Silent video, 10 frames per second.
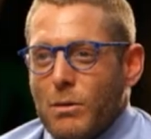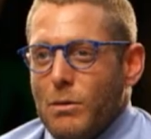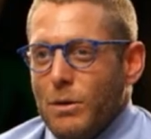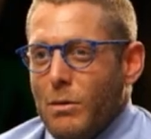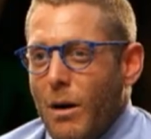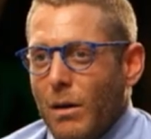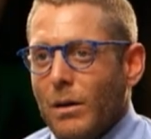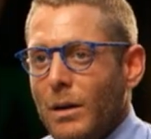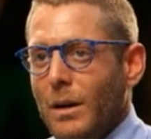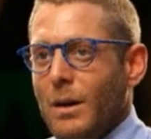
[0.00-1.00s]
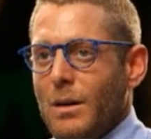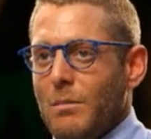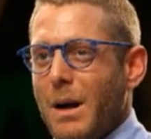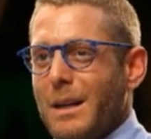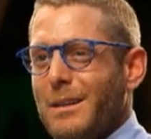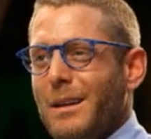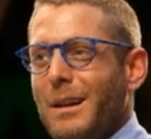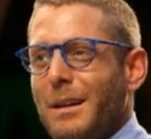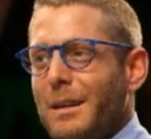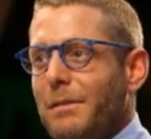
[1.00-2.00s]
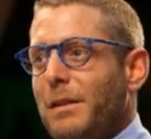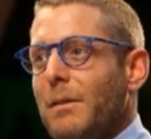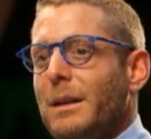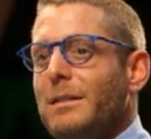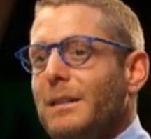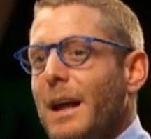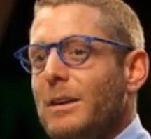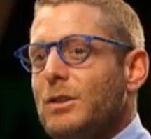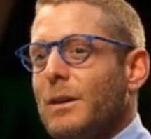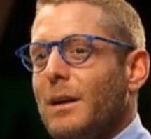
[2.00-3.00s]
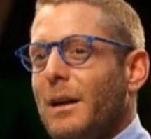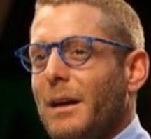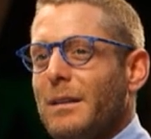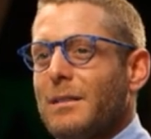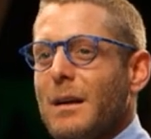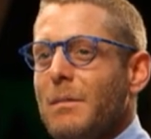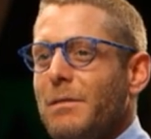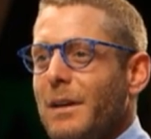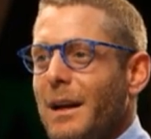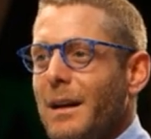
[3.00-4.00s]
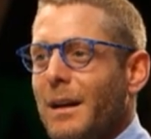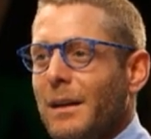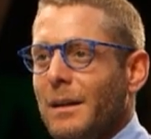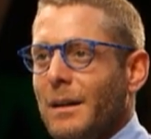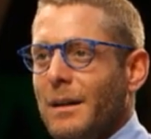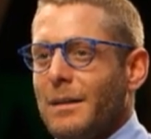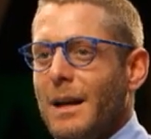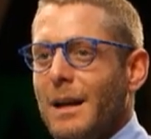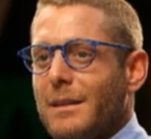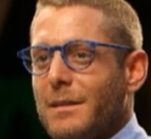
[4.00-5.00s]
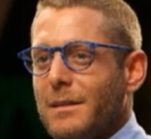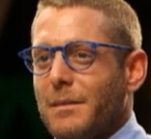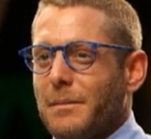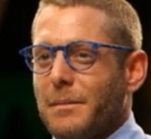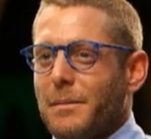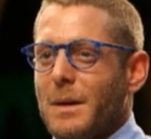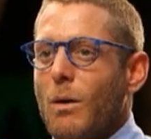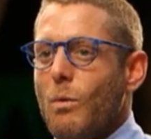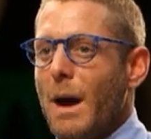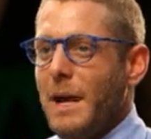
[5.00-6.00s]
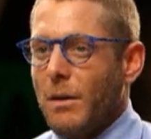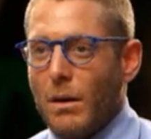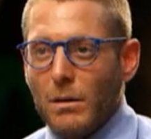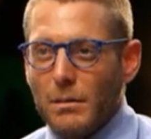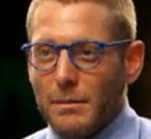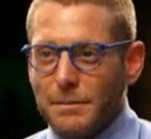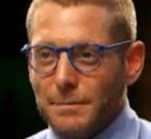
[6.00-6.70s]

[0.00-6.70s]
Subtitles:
on who you are. But differentiation is something that a waiter